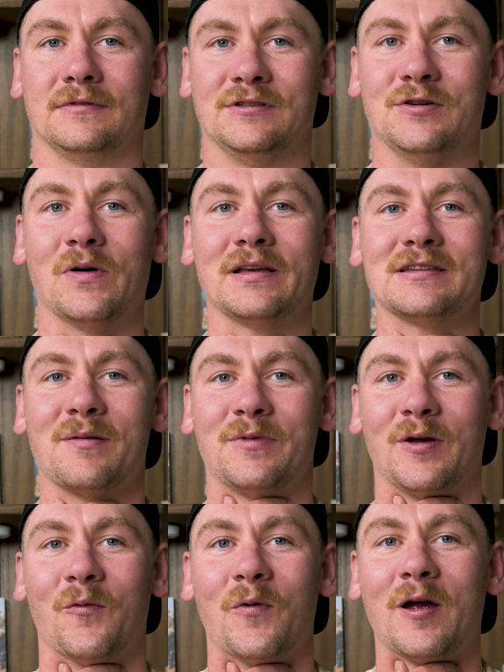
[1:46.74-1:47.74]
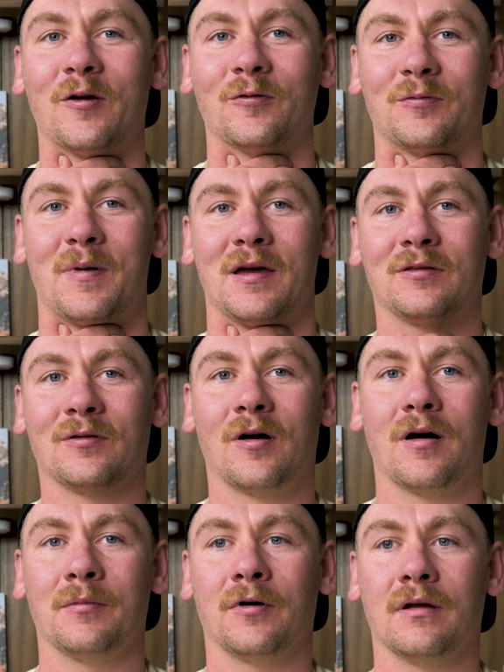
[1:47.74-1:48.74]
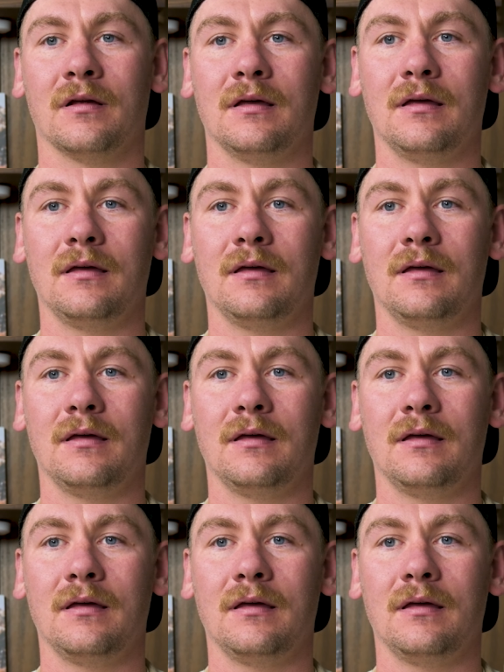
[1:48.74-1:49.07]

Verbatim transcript: doing something weird with my throat. I'm going